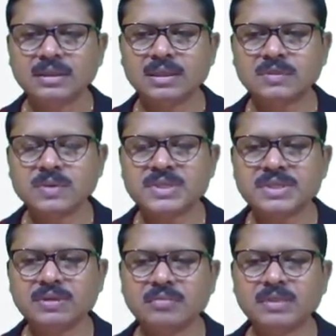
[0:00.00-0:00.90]
the
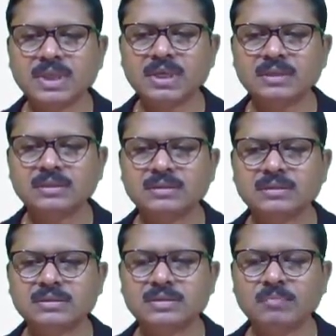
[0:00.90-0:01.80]
twisting of the
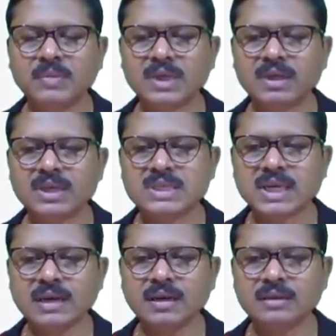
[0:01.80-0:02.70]
mirror is
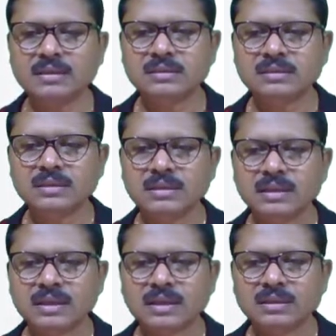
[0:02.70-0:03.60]
higher,
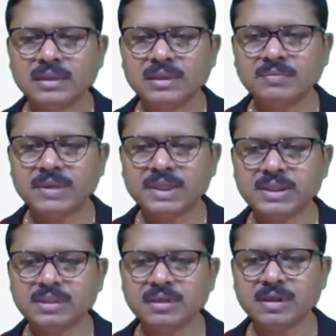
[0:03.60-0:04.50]
the
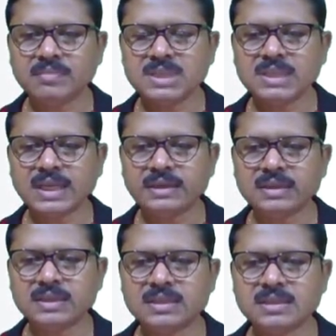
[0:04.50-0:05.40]
deflection of this
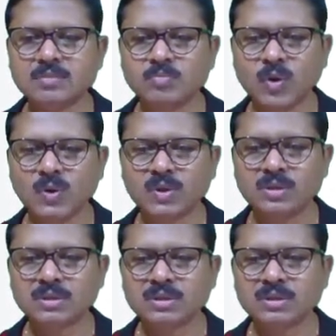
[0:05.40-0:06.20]
light is more,